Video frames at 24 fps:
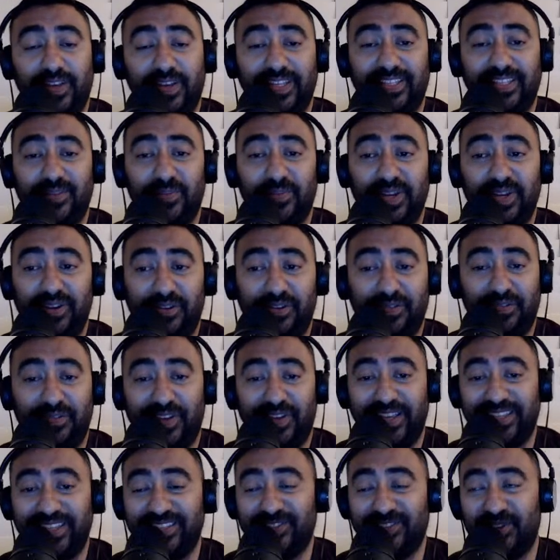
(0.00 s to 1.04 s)
It's a mid-off.
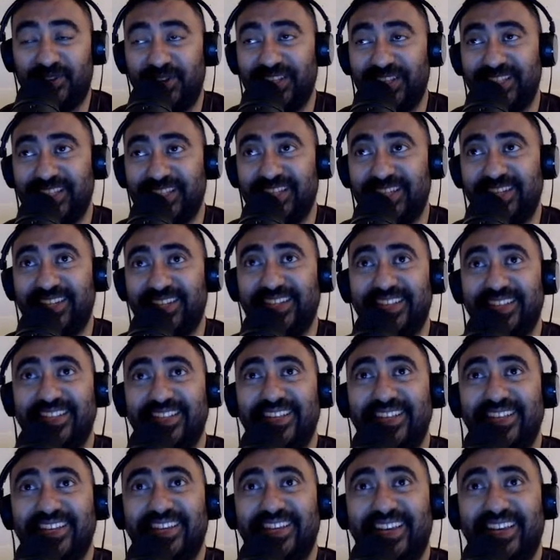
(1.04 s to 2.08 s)
Conference League off.
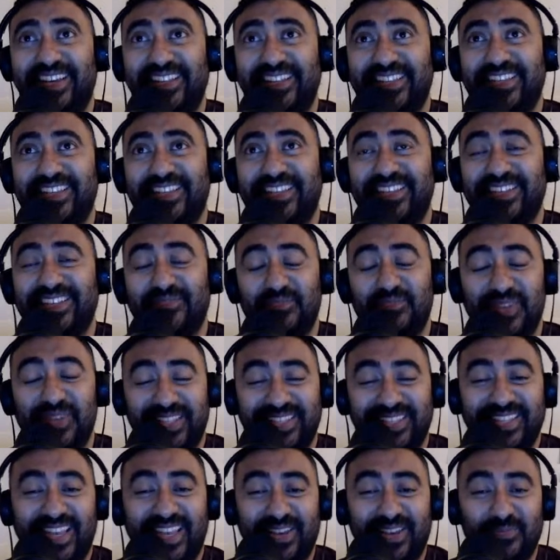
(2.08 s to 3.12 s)
It's it's a
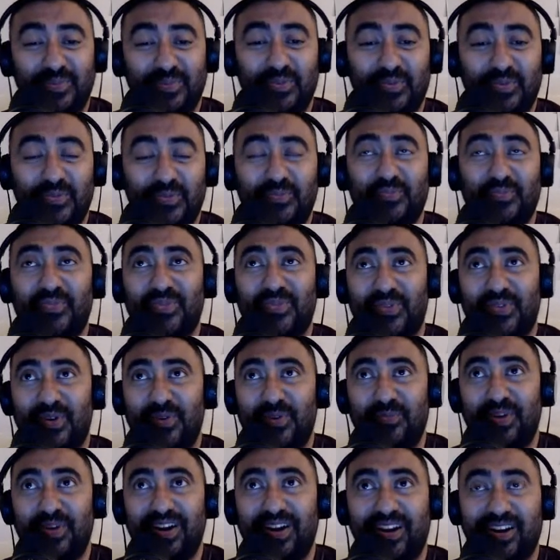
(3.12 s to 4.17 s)
mid-table
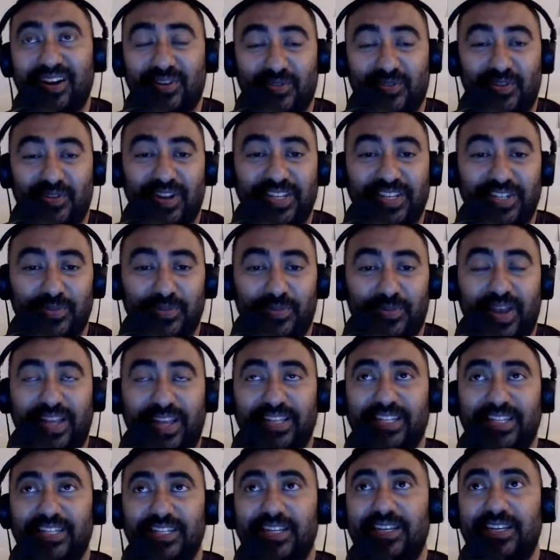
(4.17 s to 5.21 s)
proper crunch
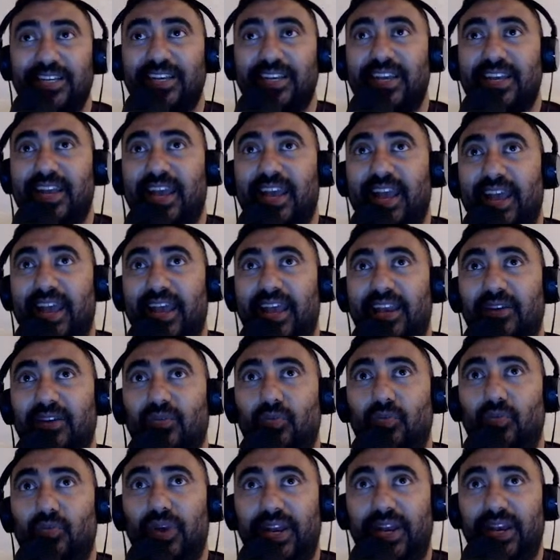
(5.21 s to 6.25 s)
match, and
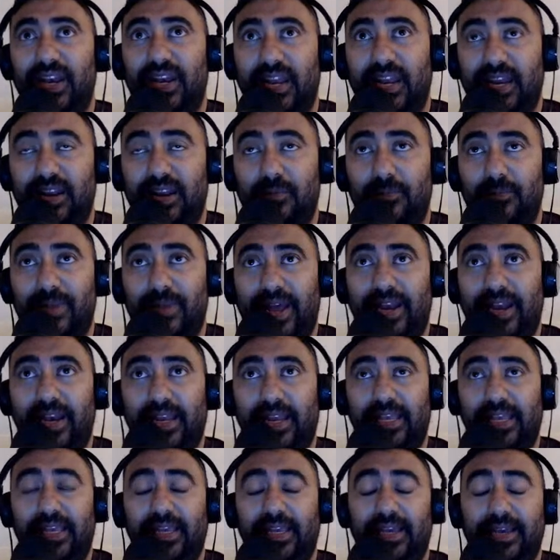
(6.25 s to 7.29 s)
we need it
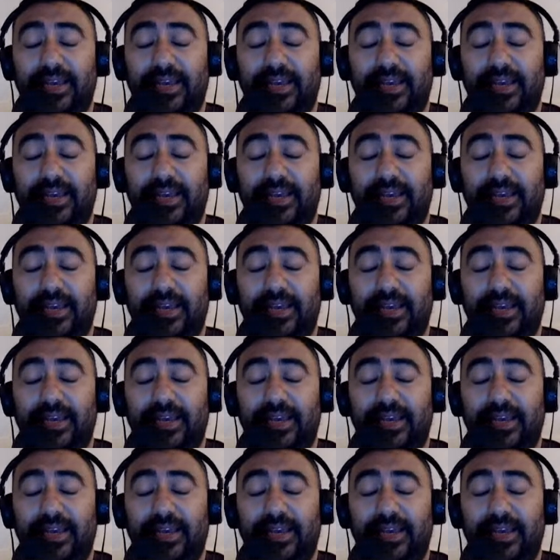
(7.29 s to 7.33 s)
badly.